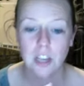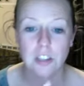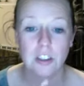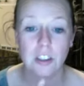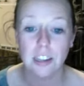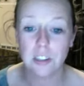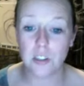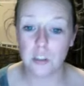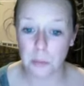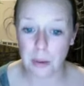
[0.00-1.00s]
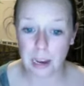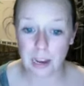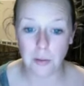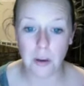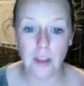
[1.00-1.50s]
So they are super
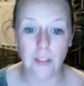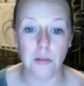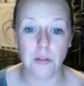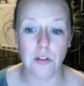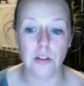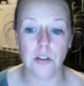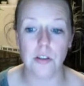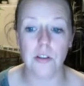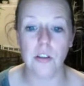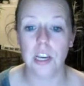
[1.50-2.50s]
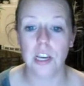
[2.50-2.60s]
powerful, and they will do,